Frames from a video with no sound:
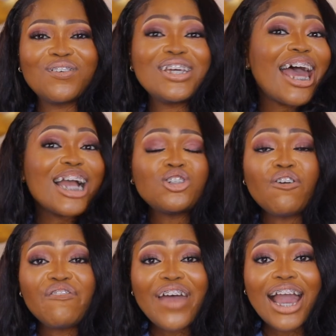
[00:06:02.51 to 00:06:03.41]
In actual
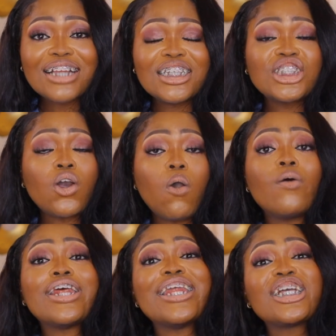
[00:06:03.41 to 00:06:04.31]
fact, it's called
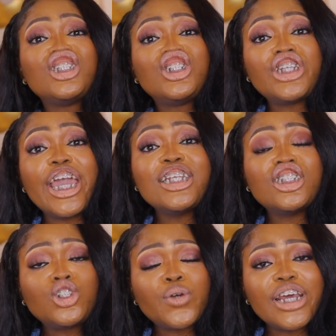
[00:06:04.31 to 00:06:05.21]
an exchange
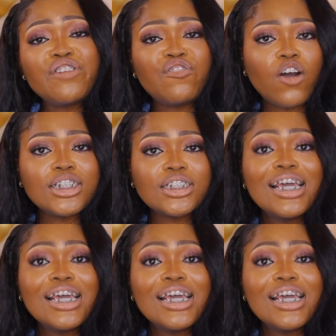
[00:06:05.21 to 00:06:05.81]
traded fund.